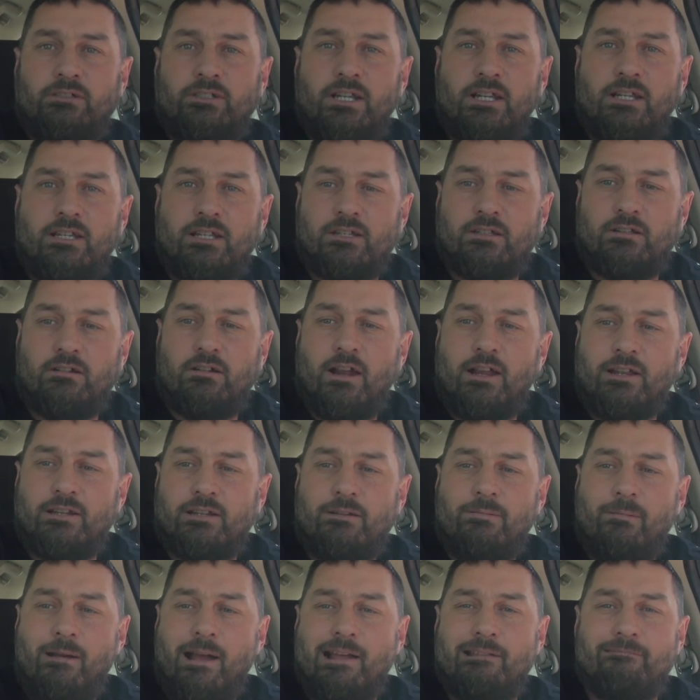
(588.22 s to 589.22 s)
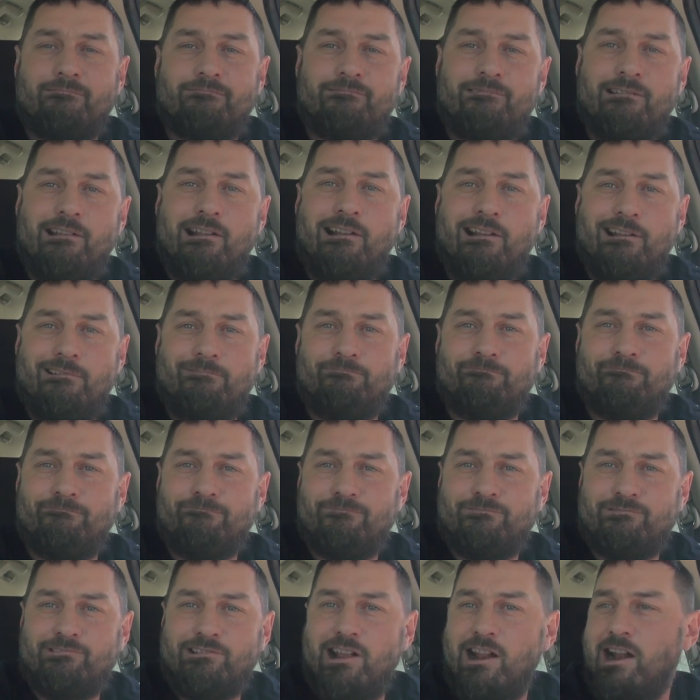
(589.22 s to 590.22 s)
Jesus Christ, come on, shut up,
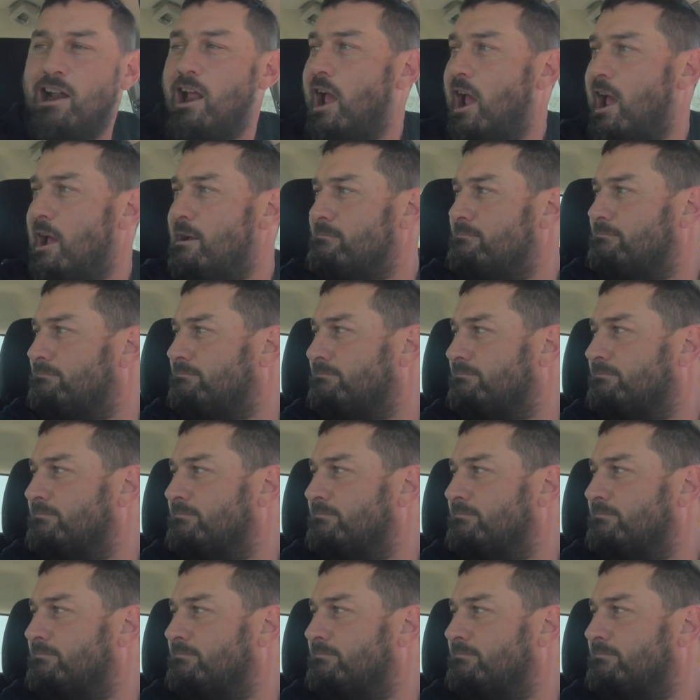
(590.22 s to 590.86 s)
shut up.